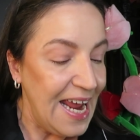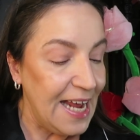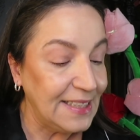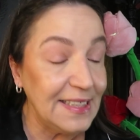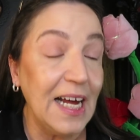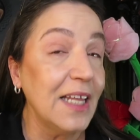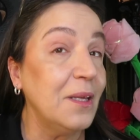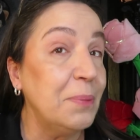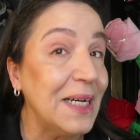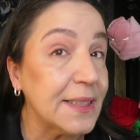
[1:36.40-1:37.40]
It's not
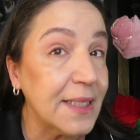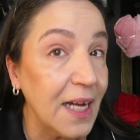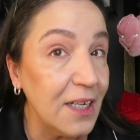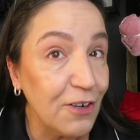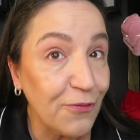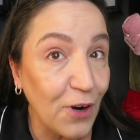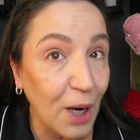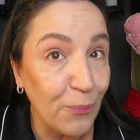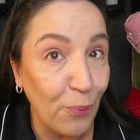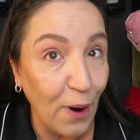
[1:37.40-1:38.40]
the best color
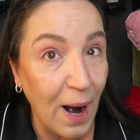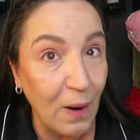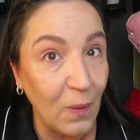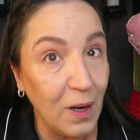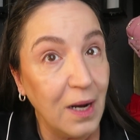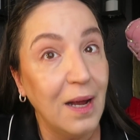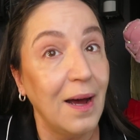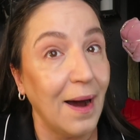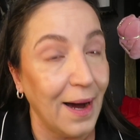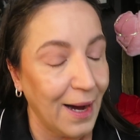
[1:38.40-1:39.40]
for brown
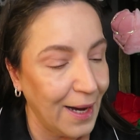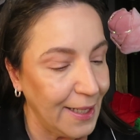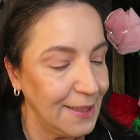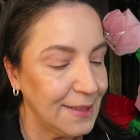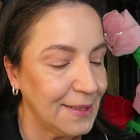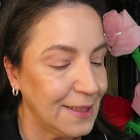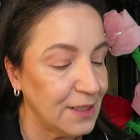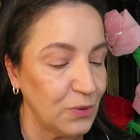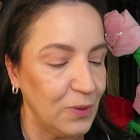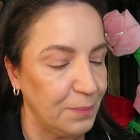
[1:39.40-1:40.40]
eyes.
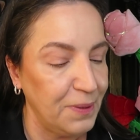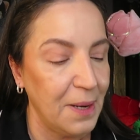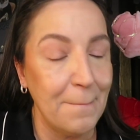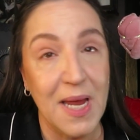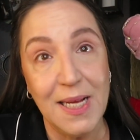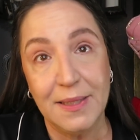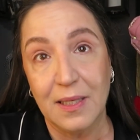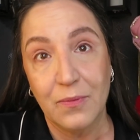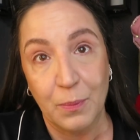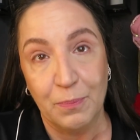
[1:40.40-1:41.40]
This would be
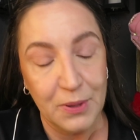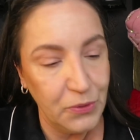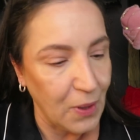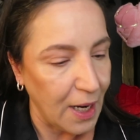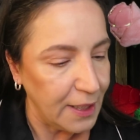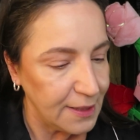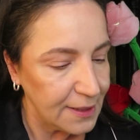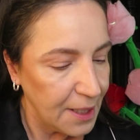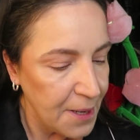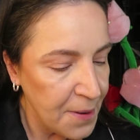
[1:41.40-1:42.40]
amazing with blue
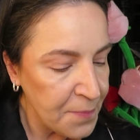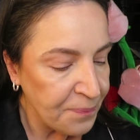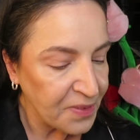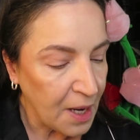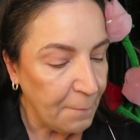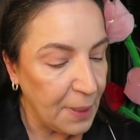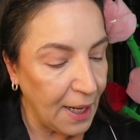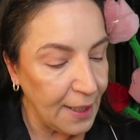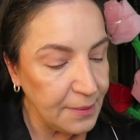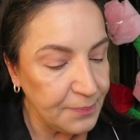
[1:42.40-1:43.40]
eyes,
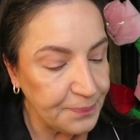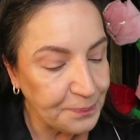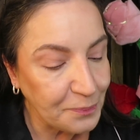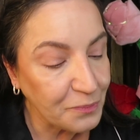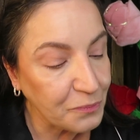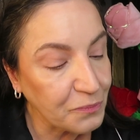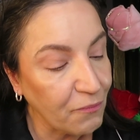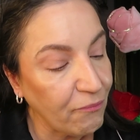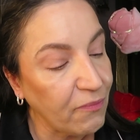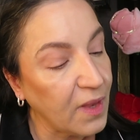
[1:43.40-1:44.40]
but
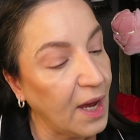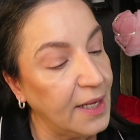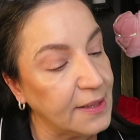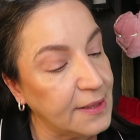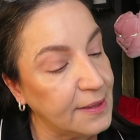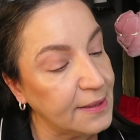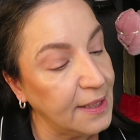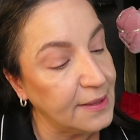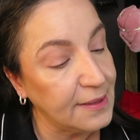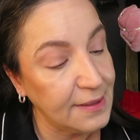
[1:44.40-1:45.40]
it's
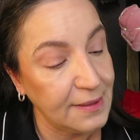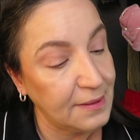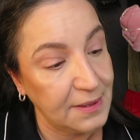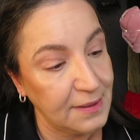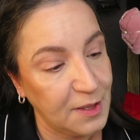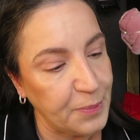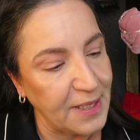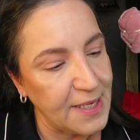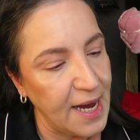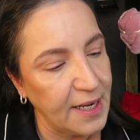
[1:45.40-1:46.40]

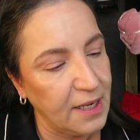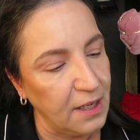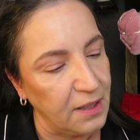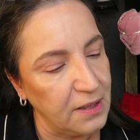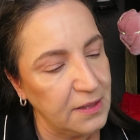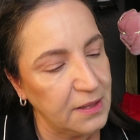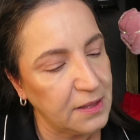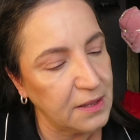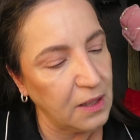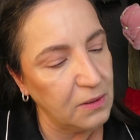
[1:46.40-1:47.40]
spectacular.
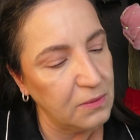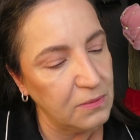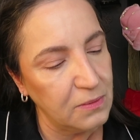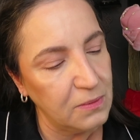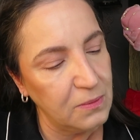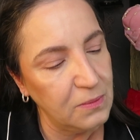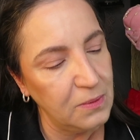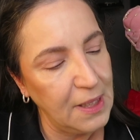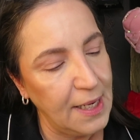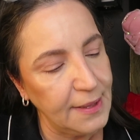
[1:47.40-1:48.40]
So
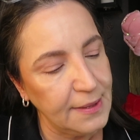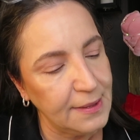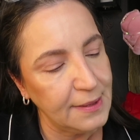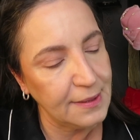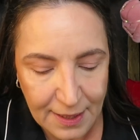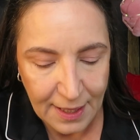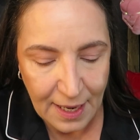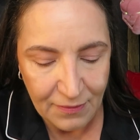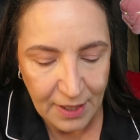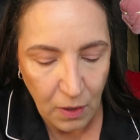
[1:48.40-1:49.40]
they
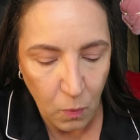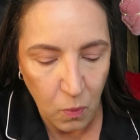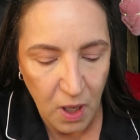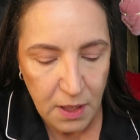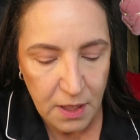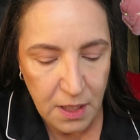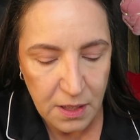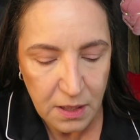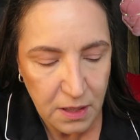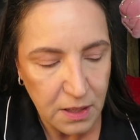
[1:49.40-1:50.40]
have that one
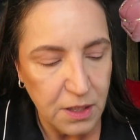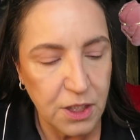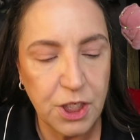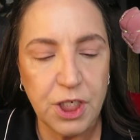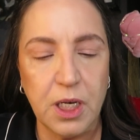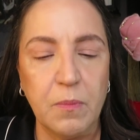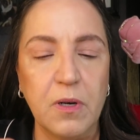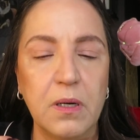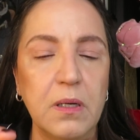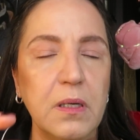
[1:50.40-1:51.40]

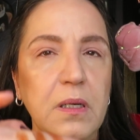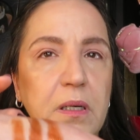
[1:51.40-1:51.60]
shimmer,